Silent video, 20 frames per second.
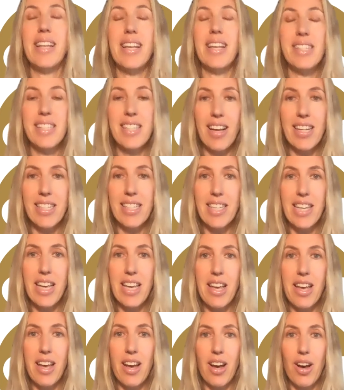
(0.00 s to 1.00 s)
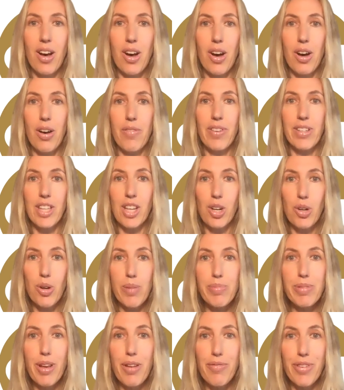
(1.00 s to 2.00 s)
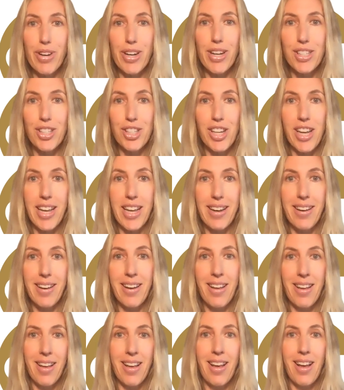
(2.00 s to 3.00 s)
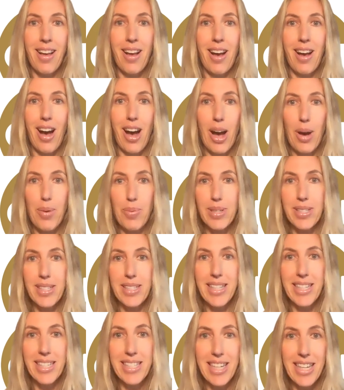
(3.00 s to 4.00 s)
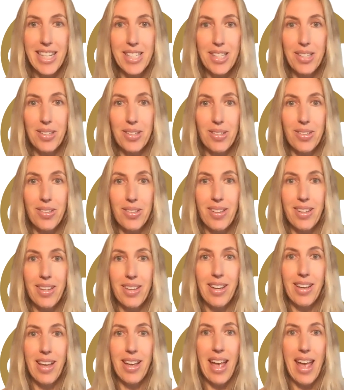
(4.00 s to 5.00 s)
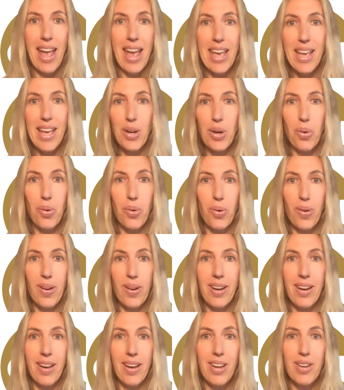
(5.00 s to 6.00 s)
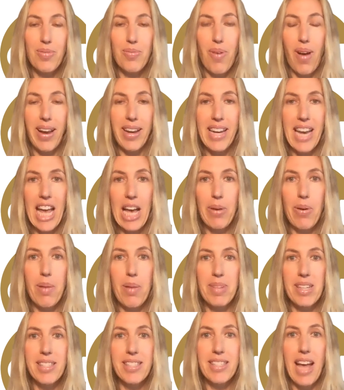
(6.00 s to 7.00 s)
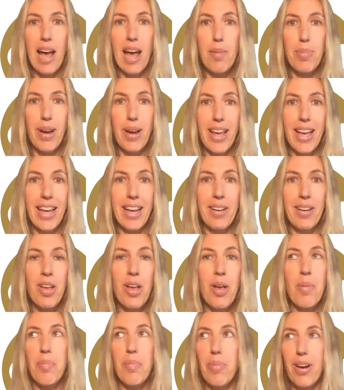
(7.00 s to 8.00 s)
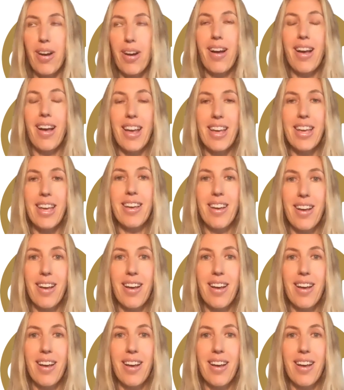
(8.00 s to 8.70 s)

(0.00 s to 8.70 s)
this idea of, as a crypto virgin, I was this little acorn. Right now I'm a sapling, but I